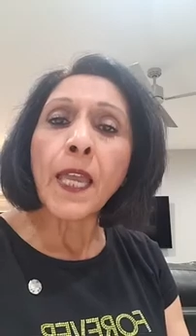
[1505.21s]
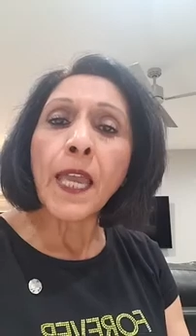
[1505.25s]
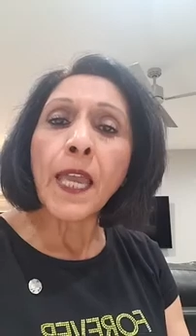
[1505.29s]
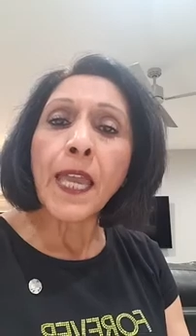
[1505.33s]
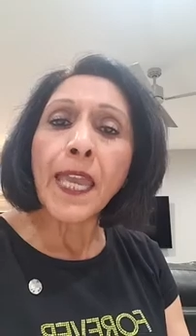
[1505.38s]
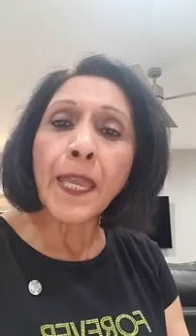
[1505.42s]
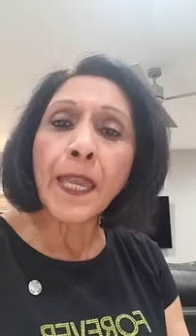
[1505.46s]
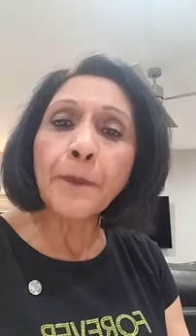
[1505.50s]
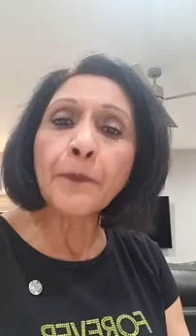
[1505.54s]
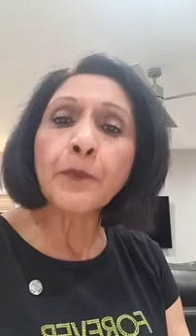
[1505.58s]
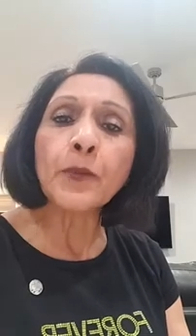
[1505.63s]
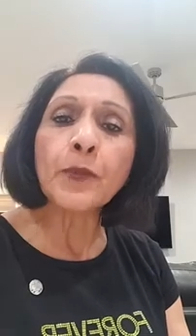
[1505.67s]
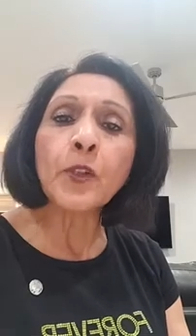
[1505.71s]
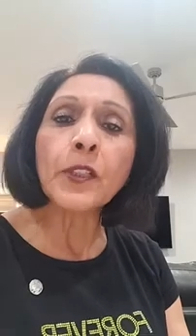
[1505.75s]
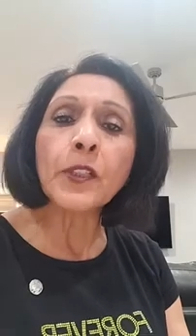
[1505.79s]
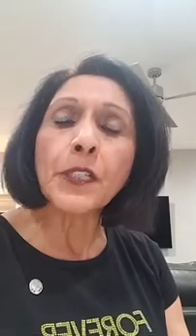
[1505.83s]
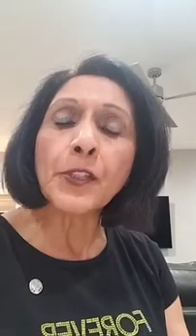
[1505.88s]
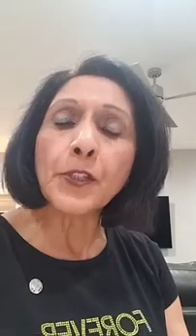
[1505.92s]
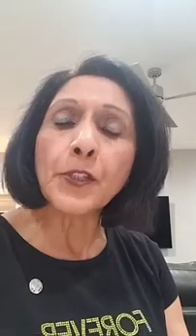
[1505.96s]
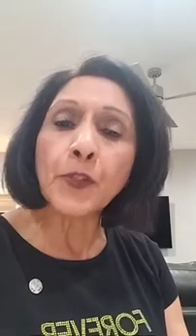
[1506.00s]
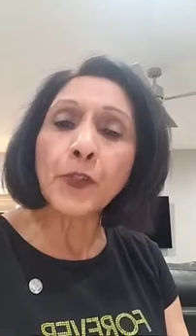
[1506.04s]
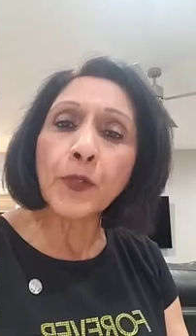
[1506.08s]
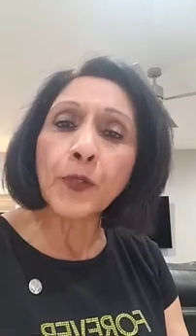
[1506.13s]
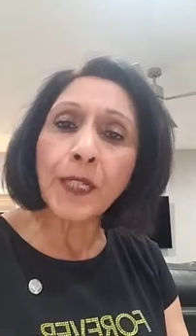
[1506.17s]
April
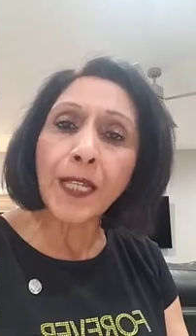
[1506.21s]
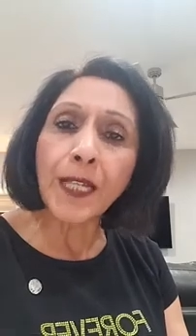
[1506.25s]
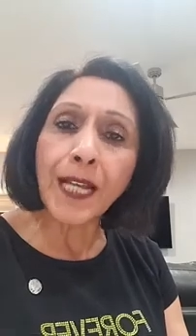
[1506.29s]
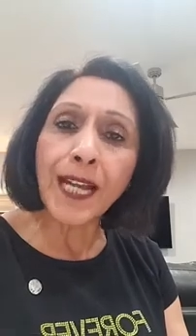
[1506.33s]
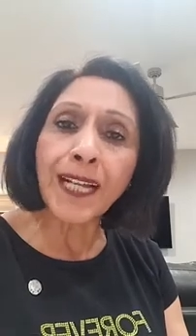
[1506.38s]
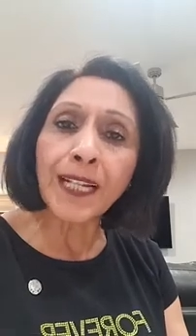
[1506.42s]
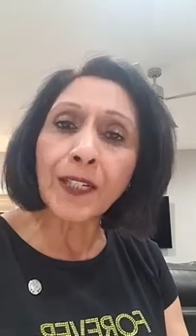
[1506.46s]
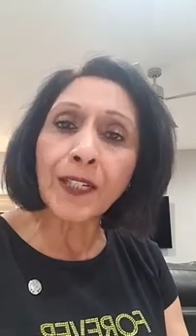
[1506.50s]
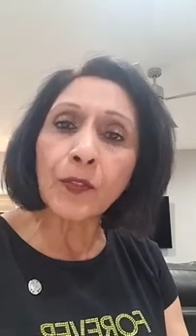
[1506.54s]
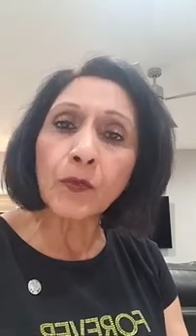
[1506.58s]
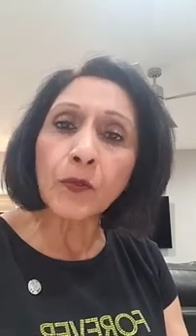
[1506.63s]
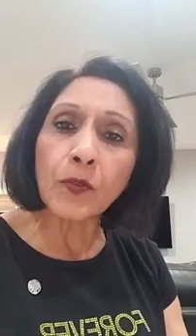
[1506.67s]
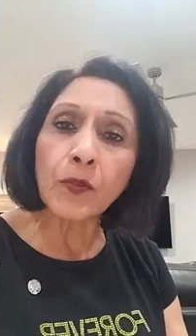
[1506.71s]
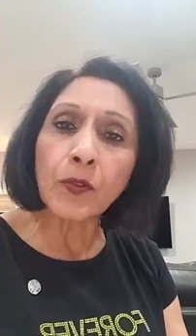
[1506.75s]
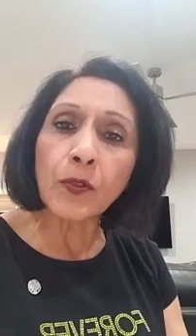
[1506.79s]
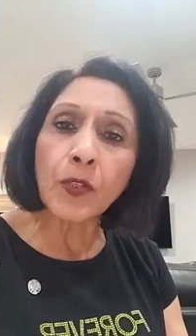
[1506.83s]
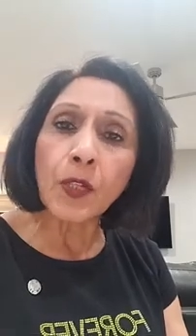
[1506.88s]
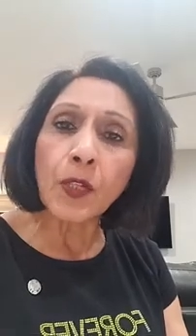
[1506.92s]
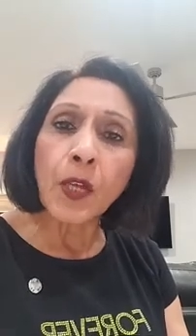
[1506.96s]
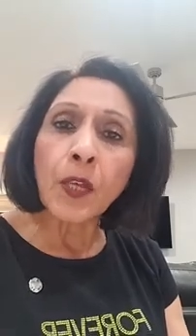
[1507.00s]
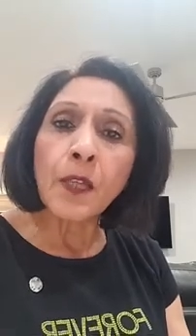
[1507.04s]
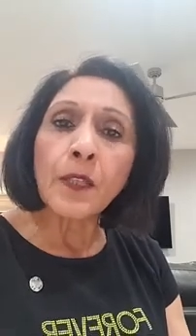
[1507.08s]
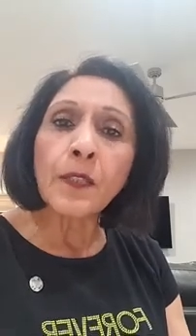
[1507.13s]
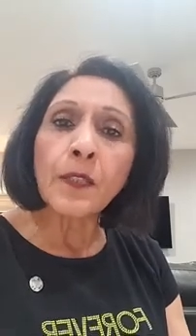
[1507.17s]
into account
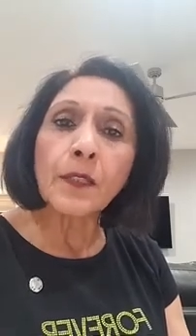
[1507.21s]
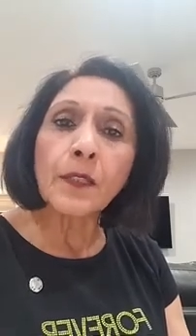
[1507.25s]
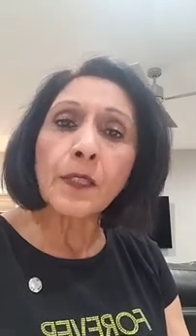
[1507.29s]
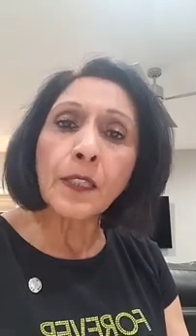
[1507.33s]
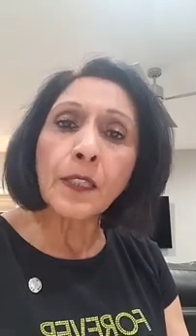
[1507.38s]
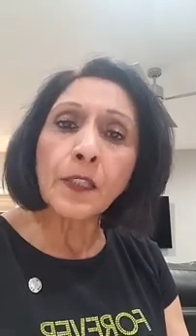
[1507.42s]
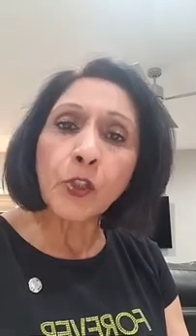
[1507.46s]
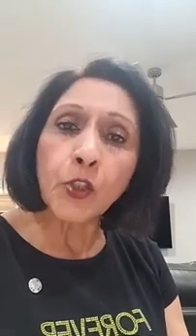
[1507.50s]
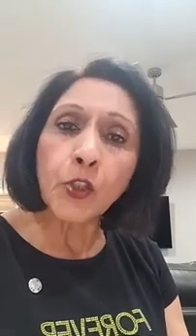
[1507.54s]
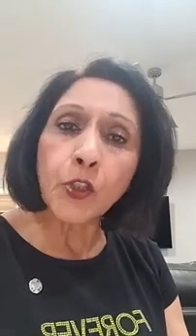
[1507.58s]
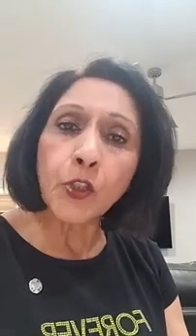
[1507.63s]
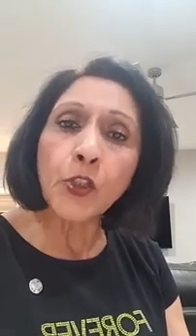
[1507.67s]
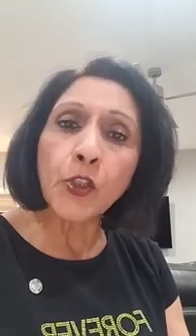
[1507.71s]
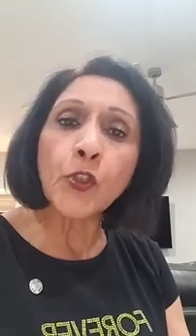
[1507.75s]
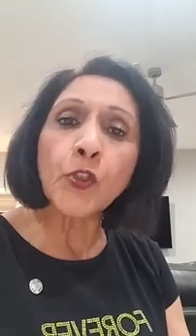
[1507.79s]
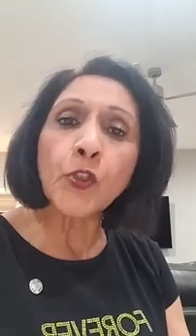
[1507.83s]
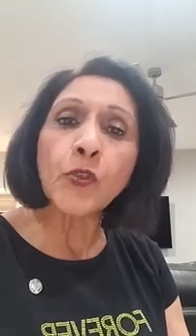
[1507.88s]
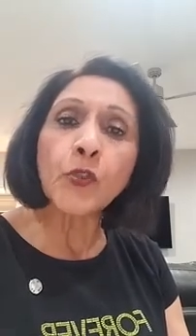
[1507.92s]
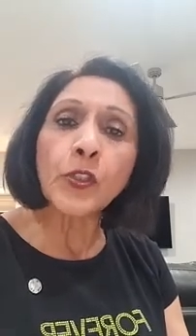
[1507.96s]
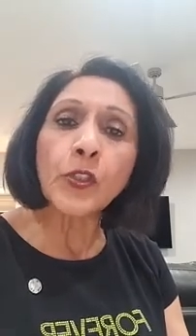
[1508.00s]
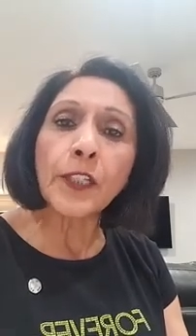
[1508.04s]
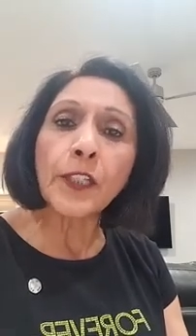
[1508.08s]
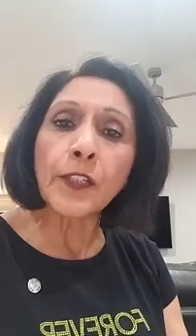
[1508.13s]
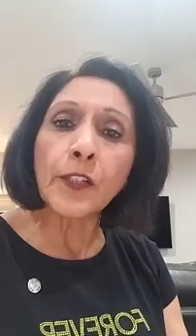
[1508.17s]
since
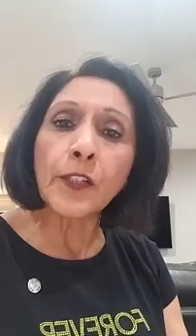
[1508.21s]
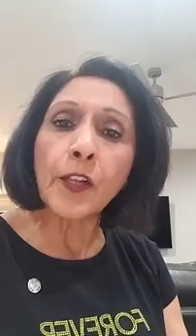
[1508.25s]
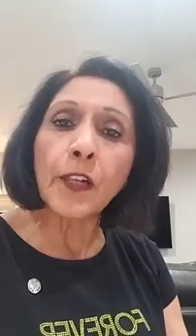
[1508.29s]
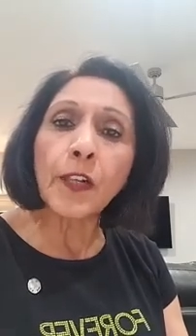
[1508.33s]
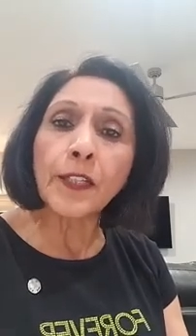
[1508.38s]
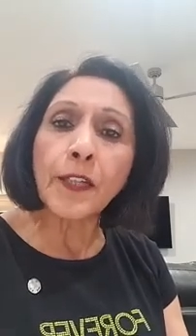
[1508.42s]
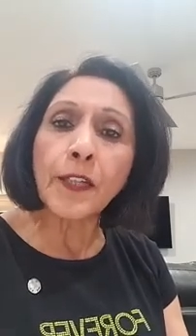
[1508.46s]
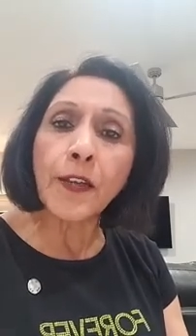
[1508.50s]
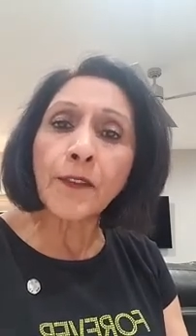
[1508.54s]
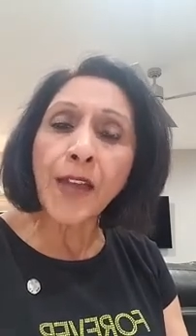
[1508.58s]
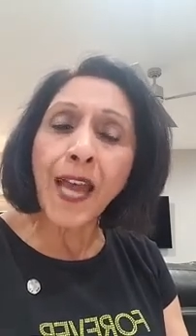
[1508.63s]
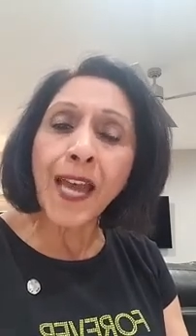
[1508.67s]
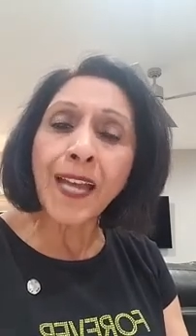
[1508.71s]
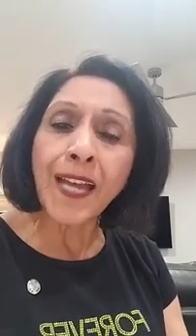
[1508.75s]
you did not have